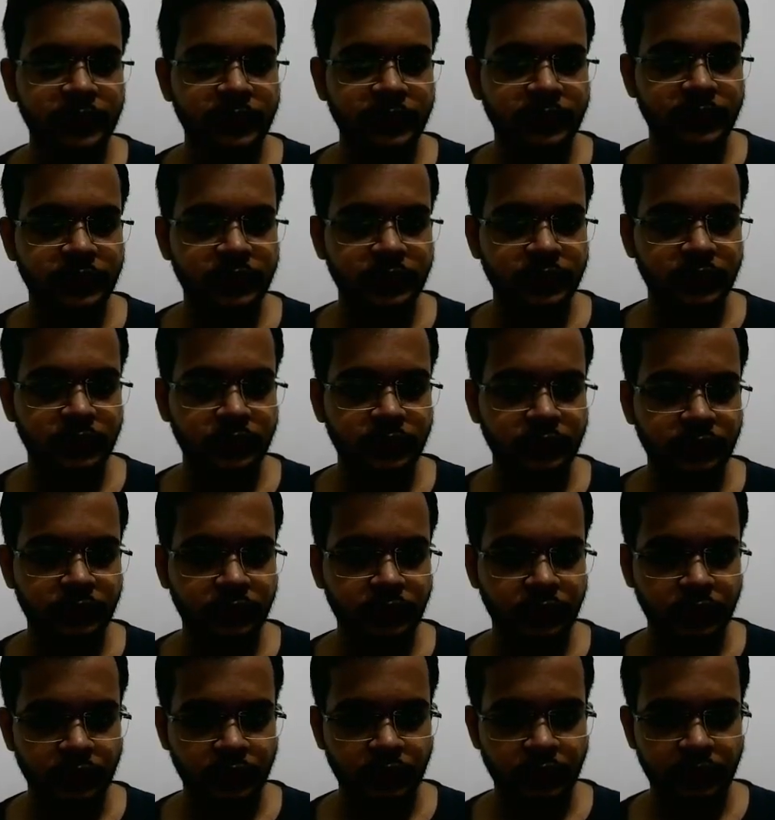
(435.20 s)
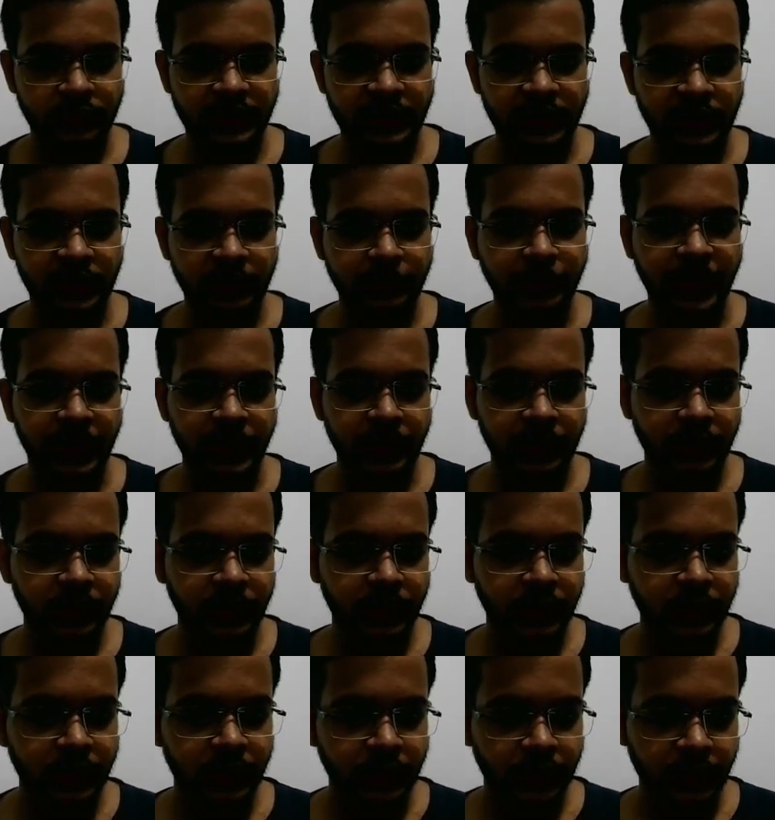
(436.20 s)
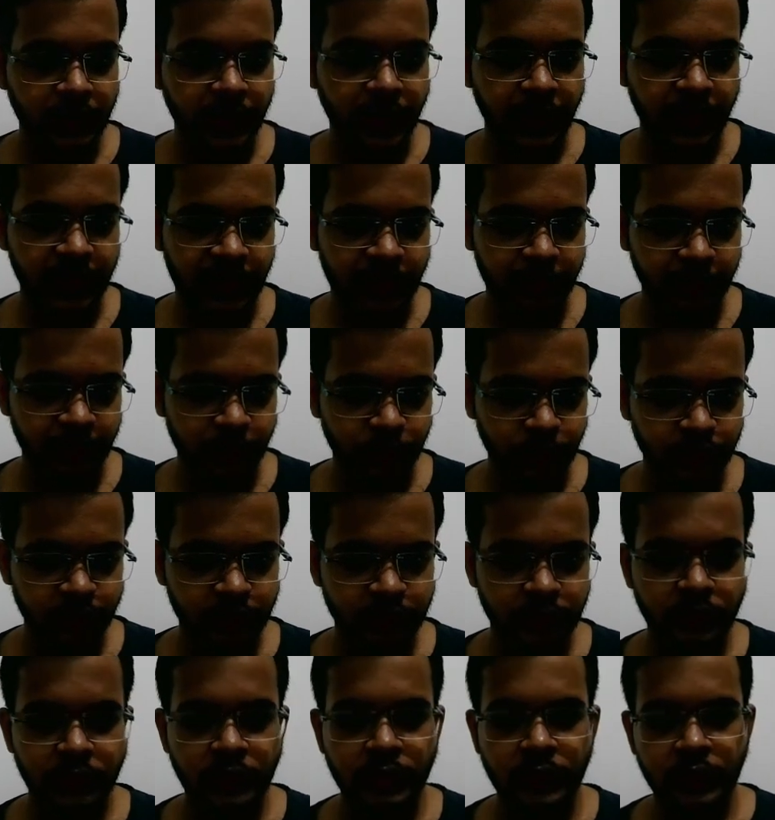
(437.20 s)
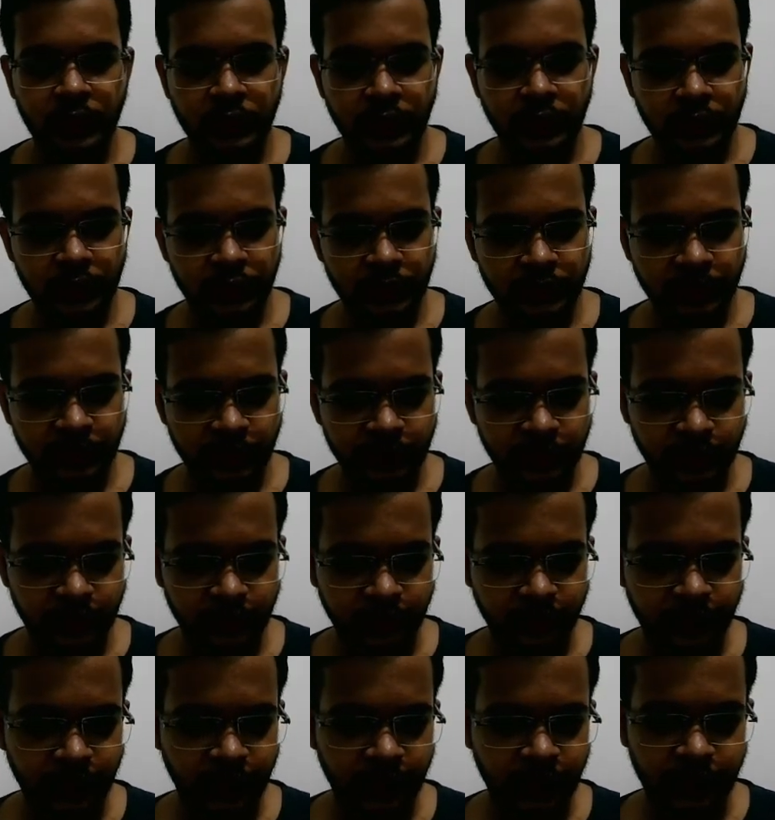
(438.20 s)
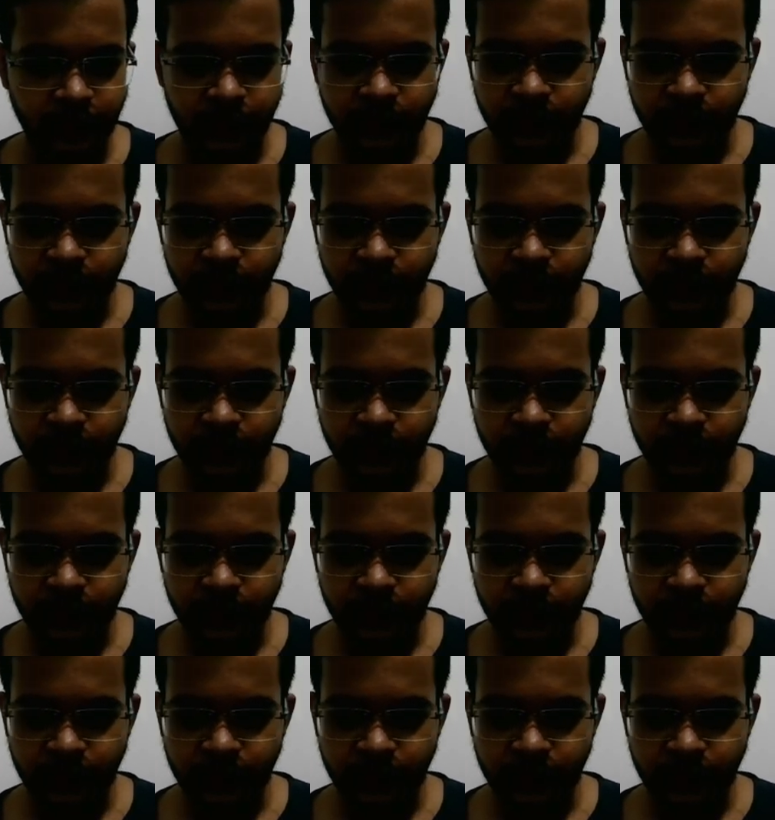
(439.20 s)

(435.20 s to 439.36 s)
is the channel by a guy named Anuj. This is a very